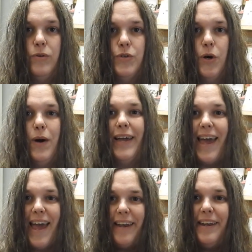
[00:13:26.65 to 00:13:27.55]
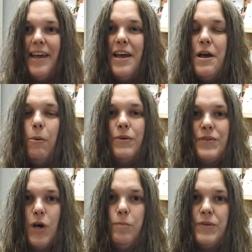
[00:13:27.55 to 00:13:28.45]
So again, we'll
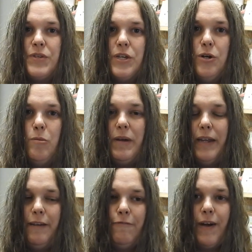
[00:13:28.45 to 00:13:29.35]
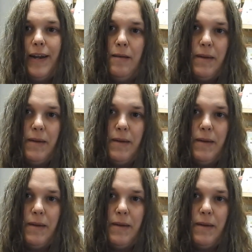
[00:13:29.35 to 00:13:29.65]
hope to see you beginning Friday,